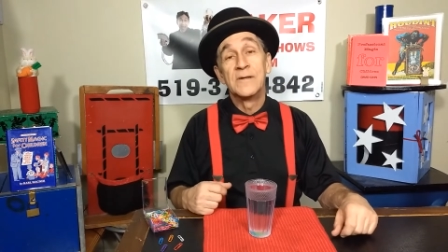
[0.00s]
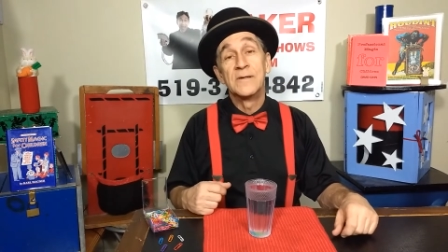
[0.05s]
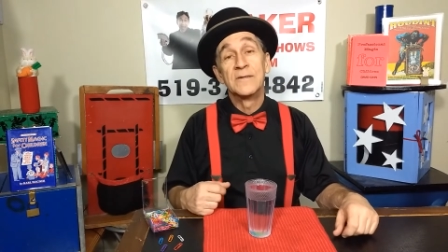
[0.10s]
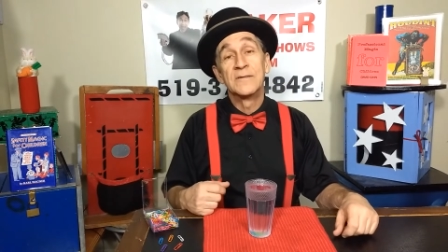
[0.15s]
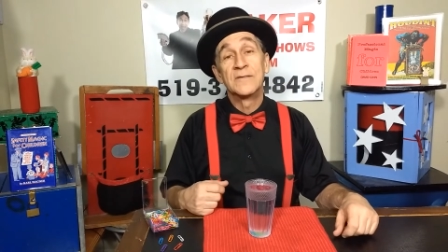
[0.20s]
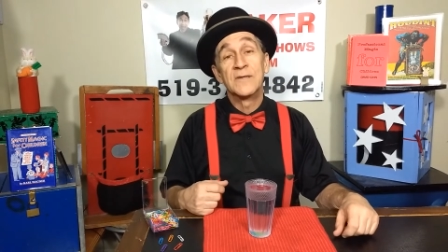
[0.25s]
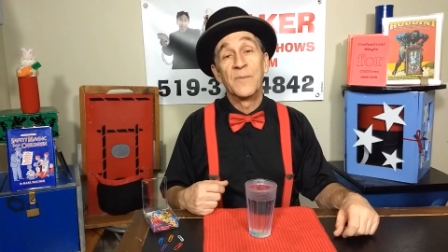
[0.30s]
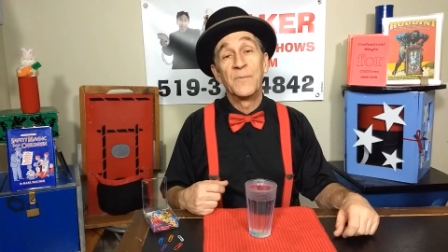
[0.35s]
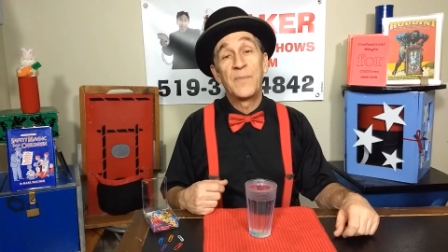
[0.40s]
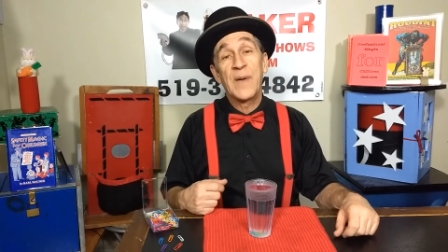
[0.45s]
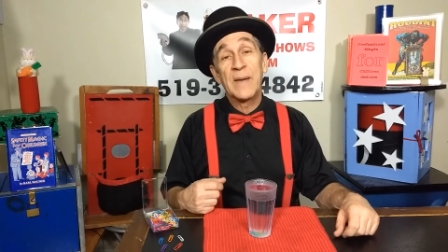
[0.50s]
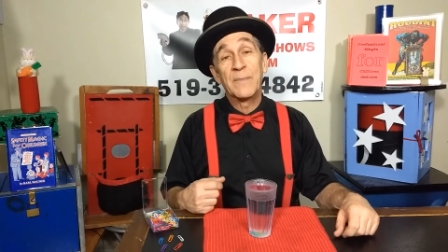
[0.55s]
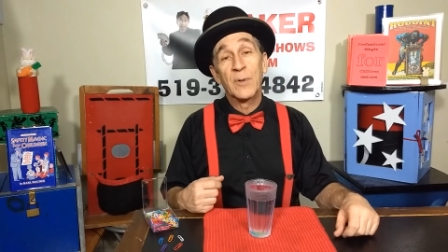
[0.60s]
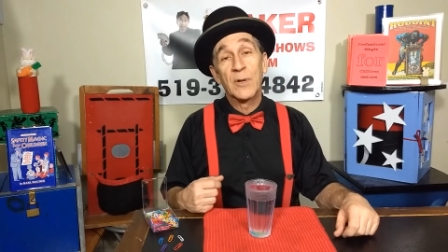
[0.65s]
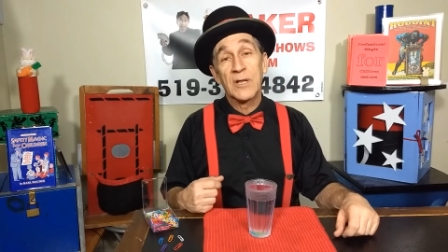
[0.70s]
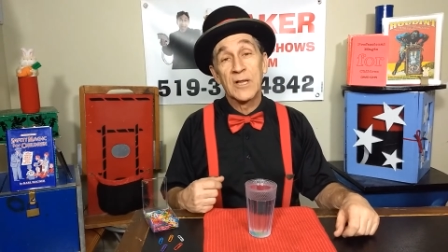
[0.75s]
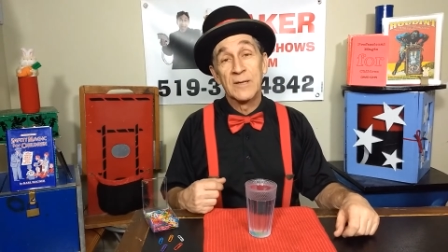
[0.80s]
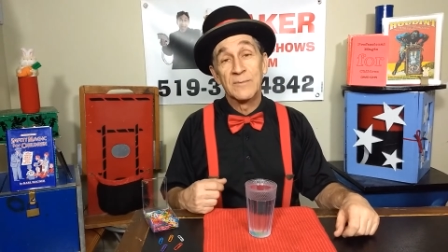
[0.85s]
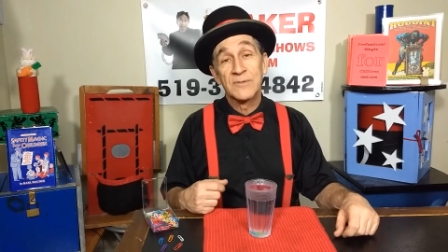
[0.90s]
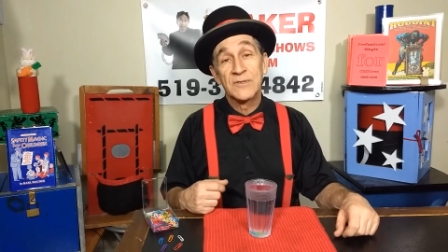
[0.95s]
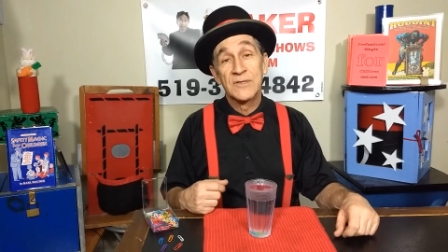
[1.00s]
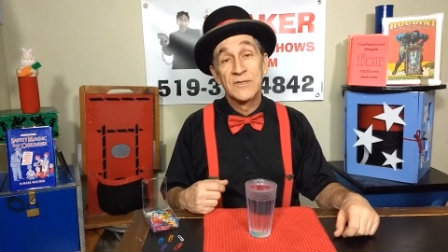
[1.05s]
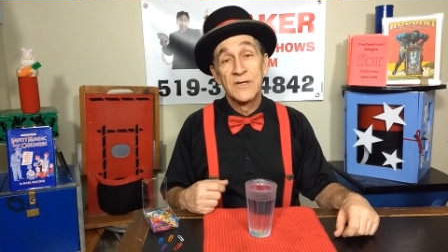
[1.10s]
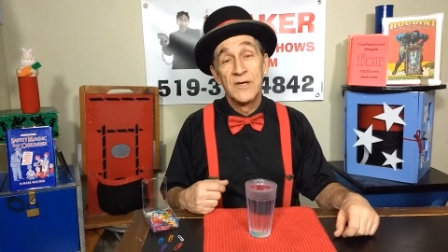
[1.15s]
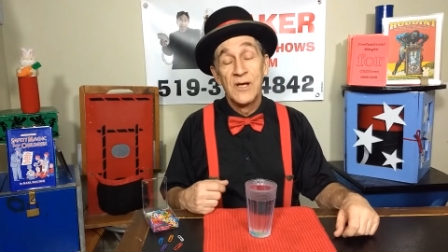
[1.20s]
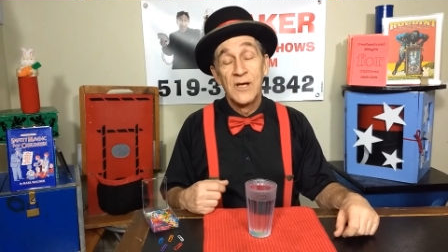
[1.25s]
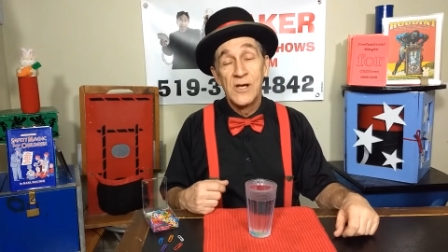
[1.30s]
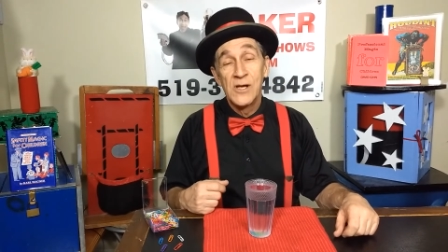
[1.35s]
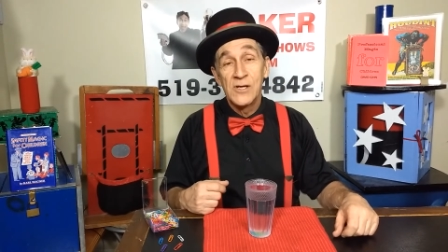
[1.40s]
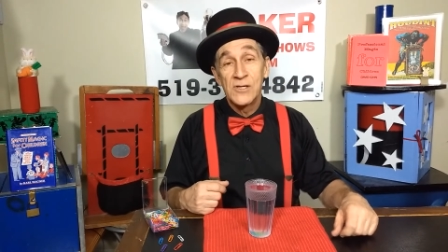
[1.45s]
some paper clips.
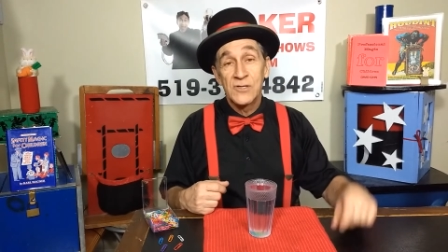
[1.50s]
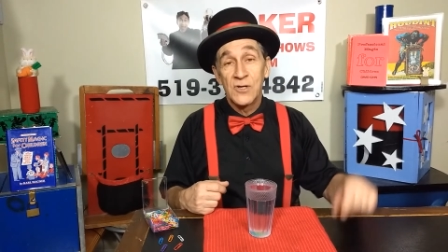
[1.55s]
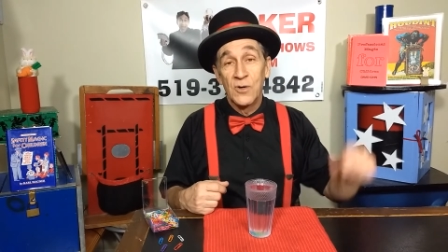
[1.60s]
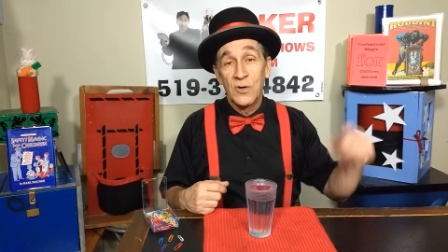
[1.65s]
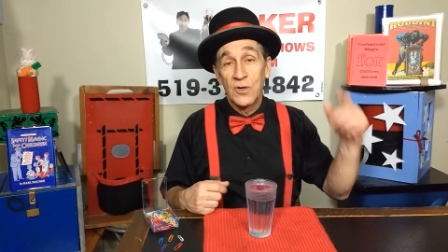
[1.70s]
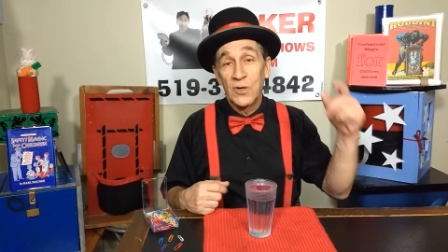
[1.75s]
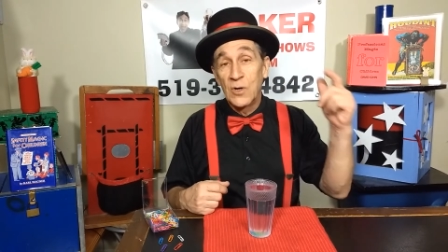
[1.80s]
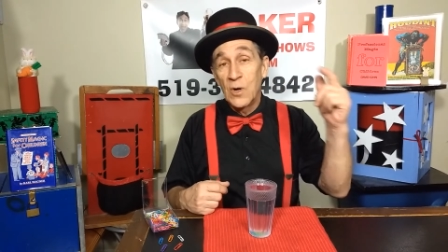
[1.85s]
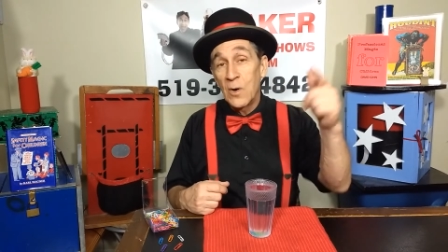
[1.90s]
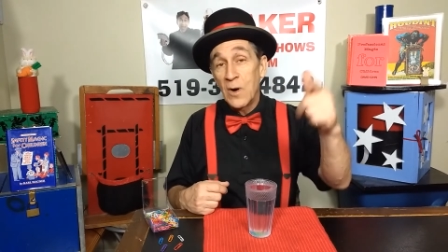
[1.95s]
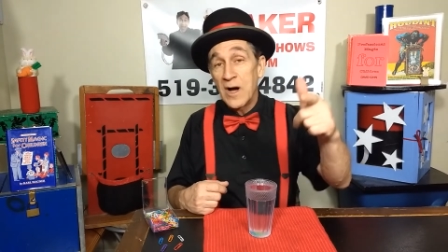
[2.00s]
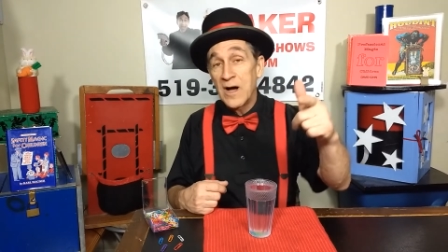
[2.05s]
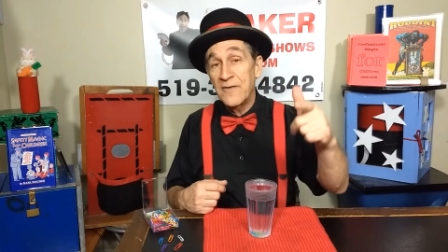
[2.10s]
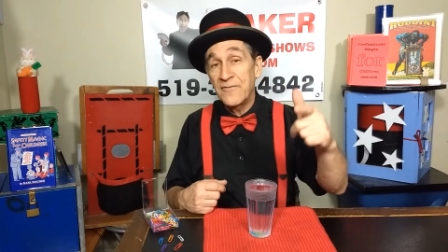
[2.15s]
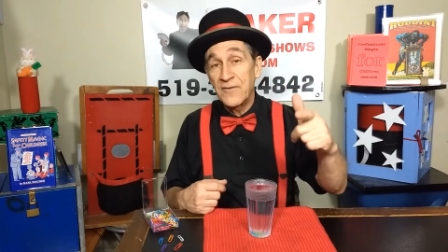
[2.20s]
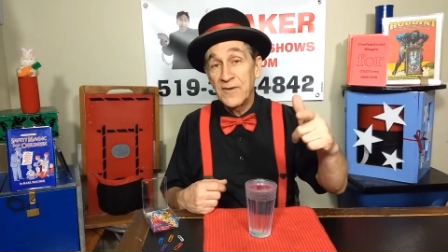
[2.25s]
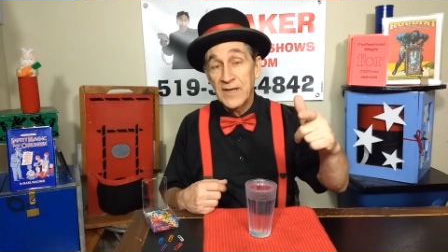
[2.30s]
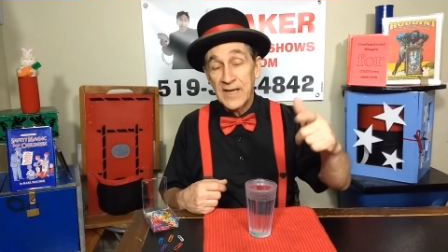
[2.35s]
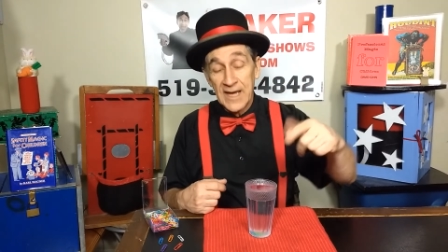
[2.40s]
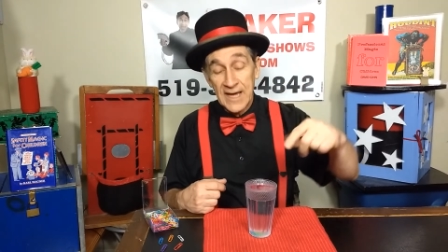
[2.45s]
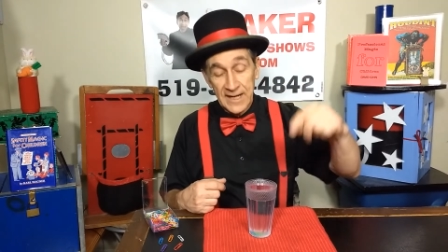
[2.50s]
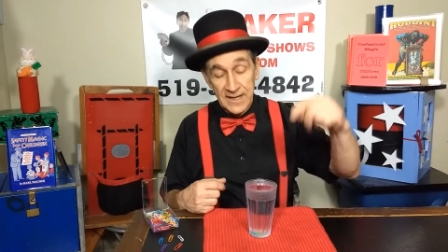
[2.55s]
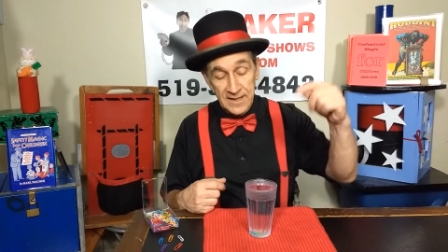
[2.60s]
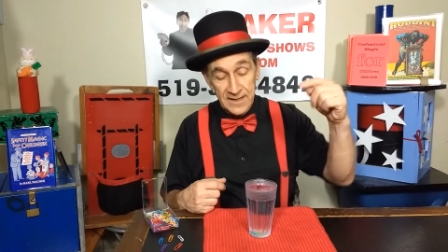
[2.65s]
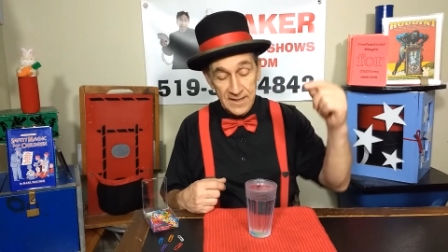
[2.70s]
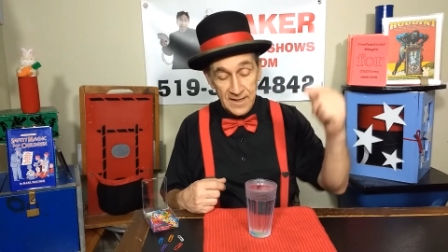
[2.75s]
So go off and get